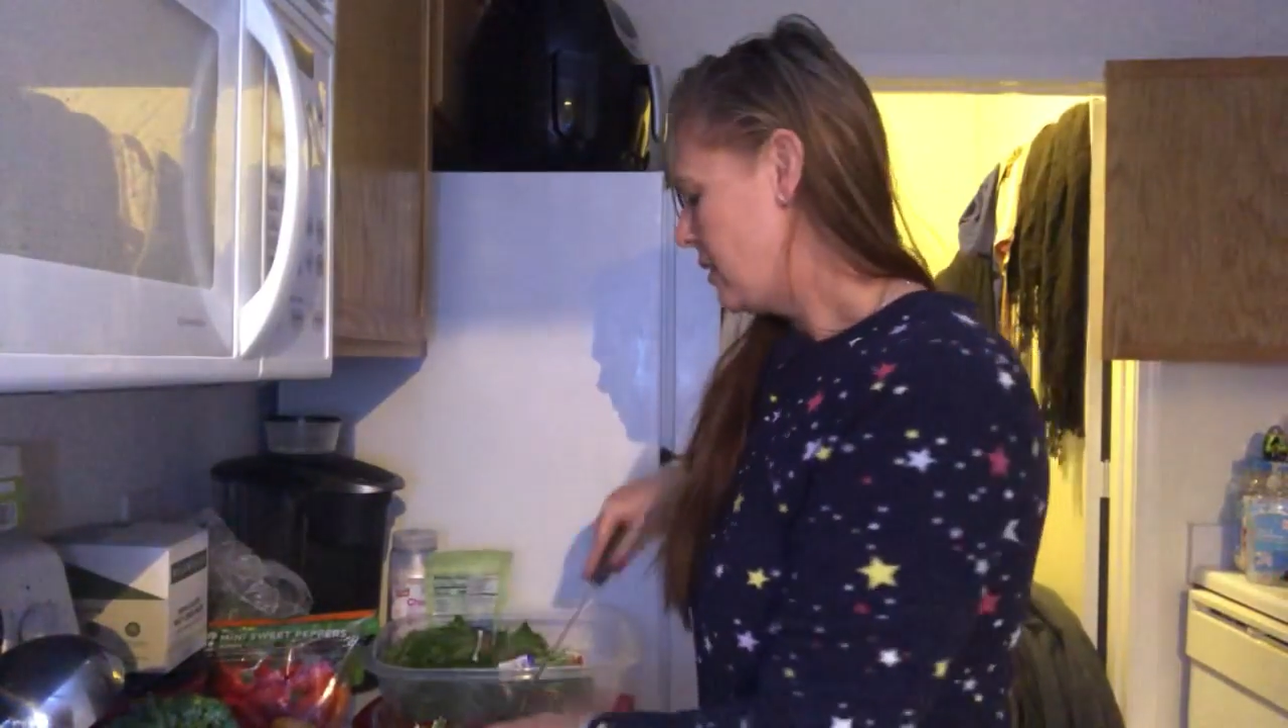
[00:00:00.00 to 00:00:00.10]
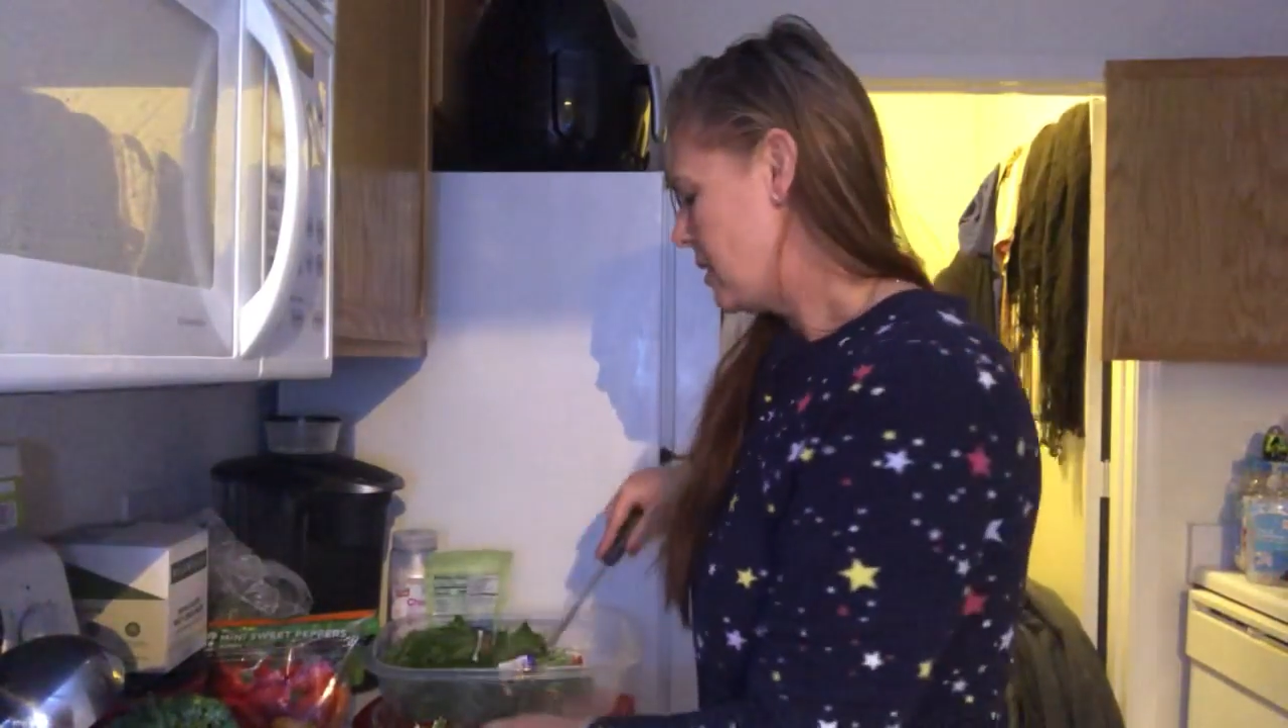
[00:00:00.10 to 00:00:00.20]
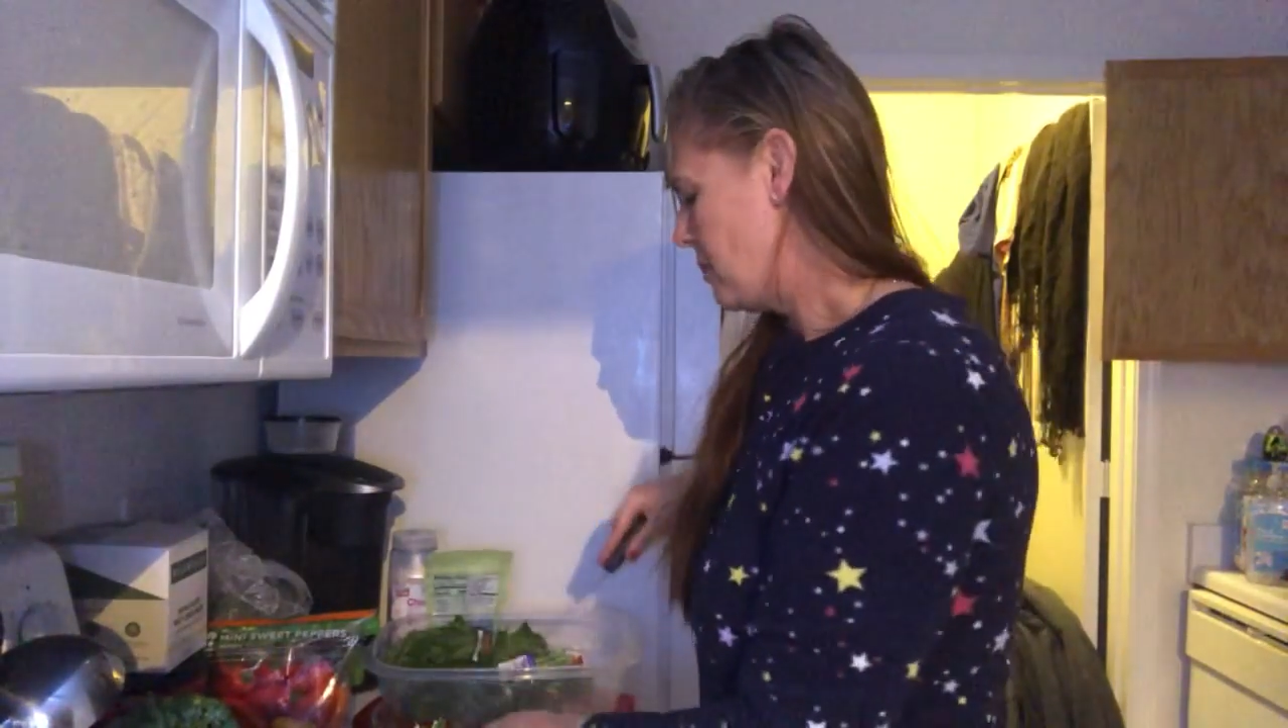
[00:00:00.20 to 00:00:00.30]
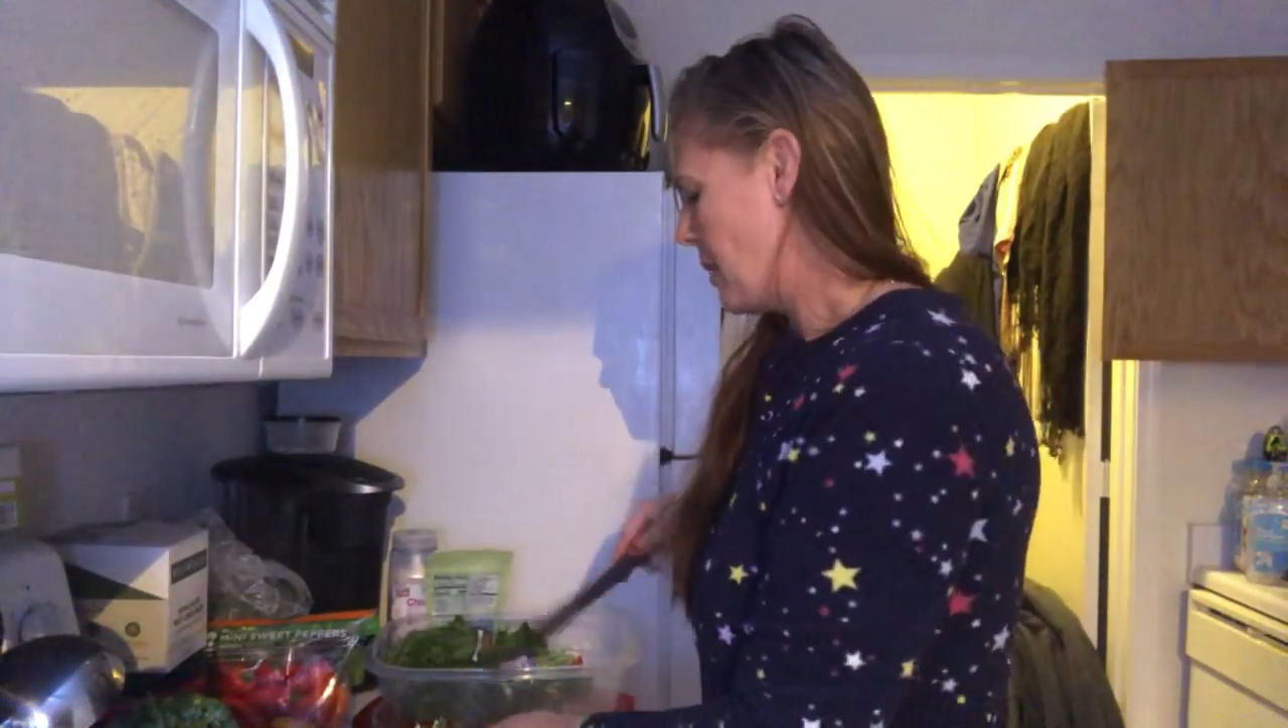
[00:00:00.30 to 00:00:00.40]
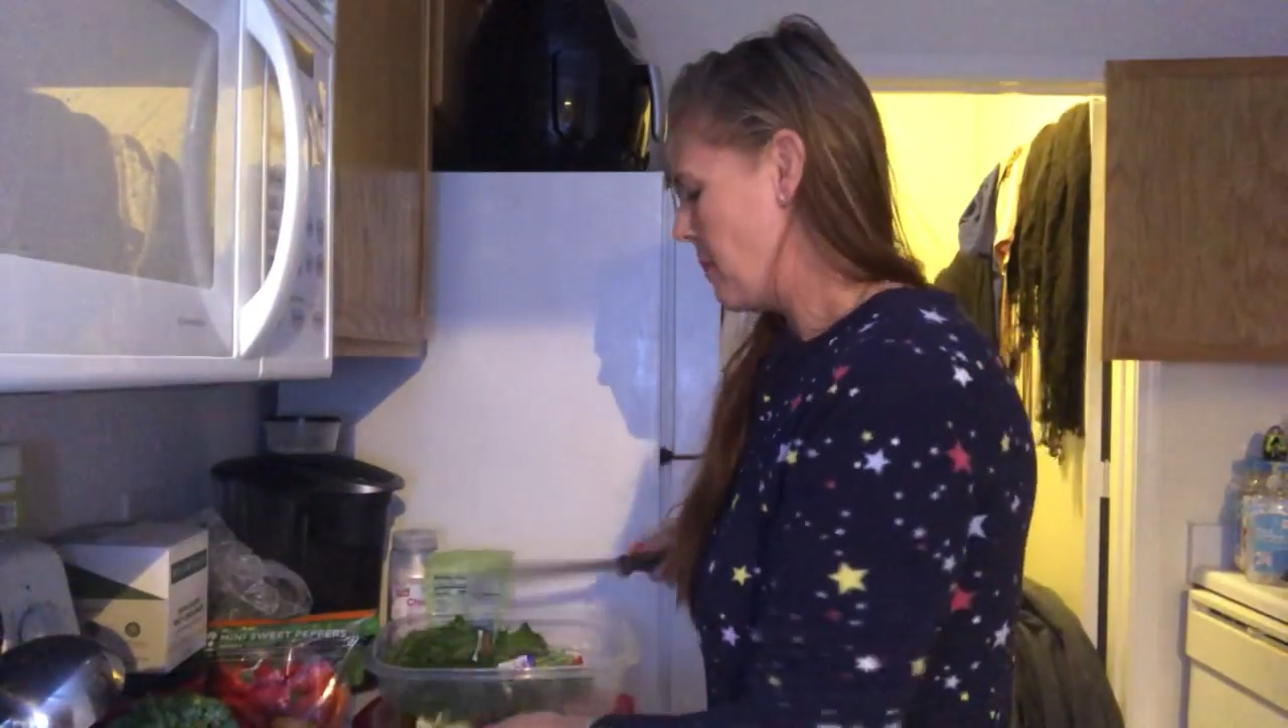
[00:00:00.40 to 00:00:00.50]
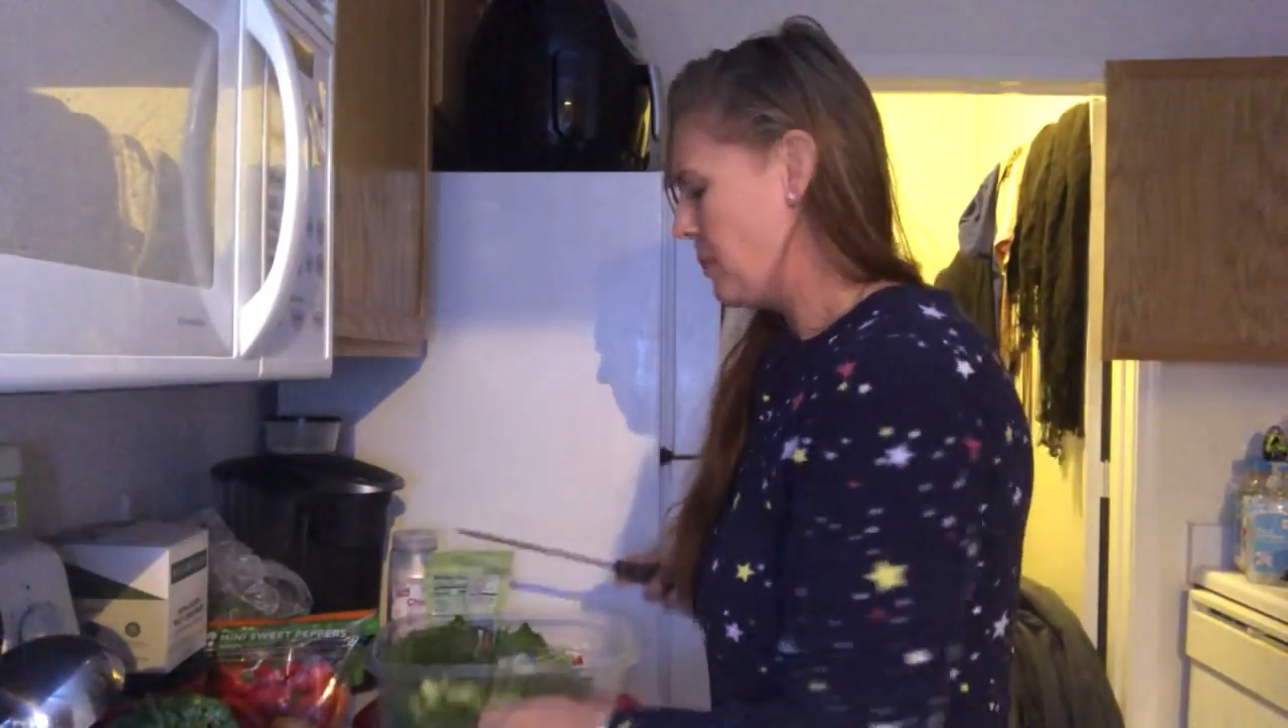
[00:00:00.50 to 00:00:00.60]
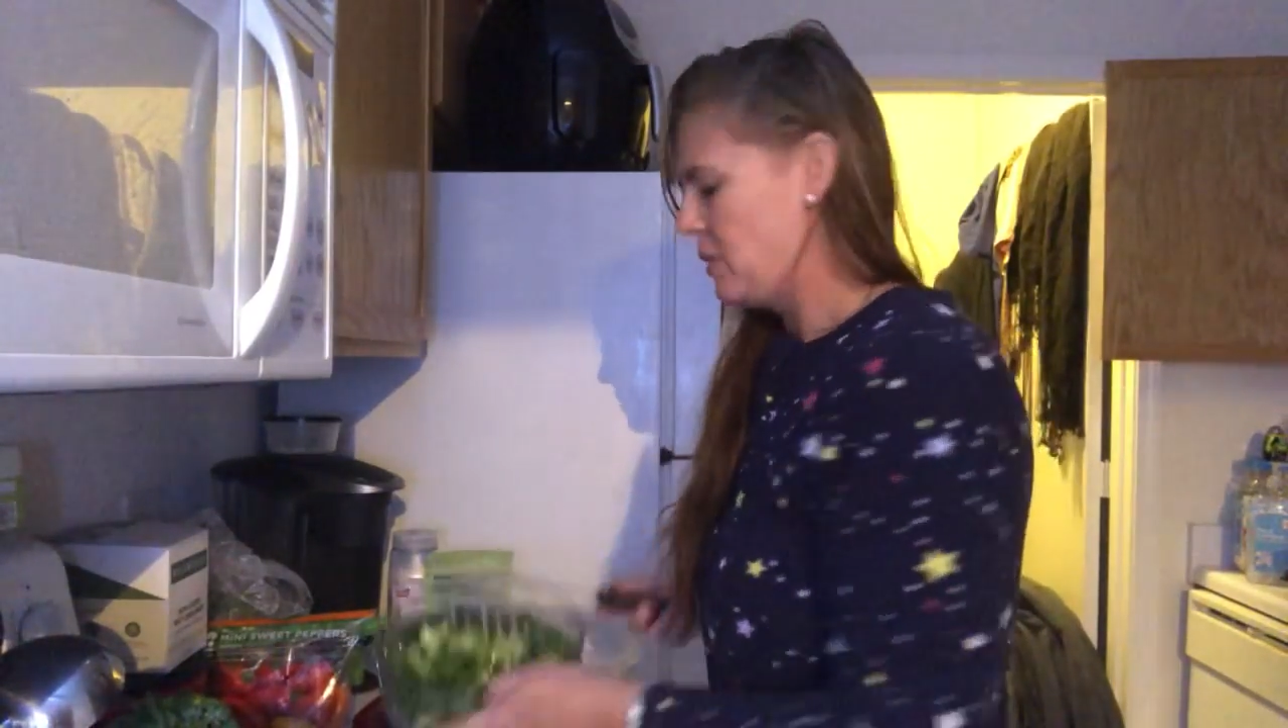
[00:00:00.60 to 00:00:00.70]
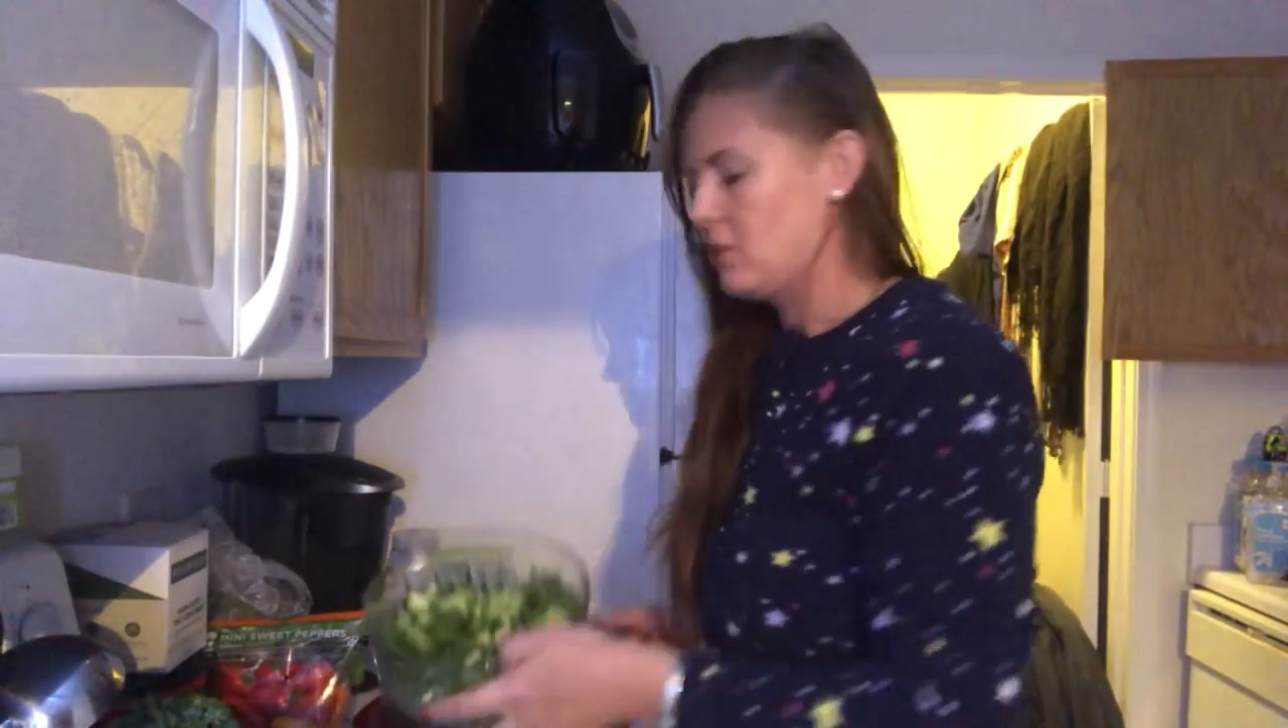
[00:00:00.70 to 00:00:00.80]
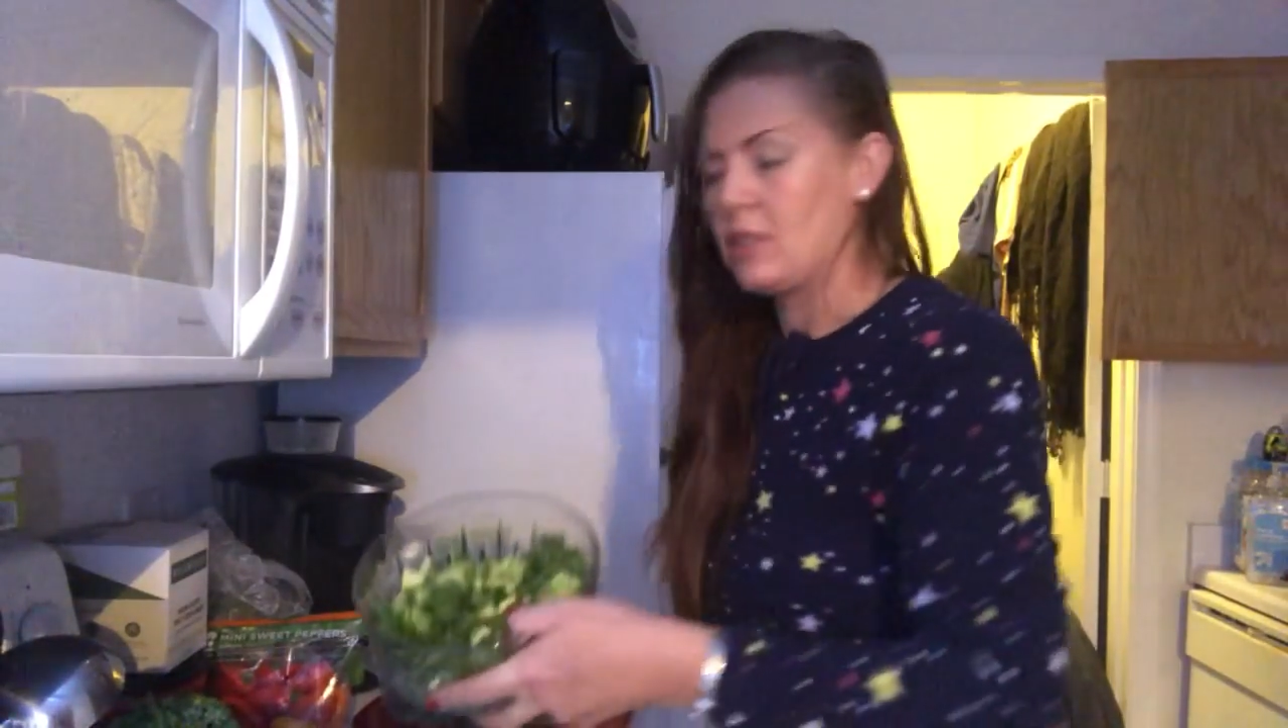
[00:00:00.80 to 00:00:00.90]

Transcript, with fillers: some peppers.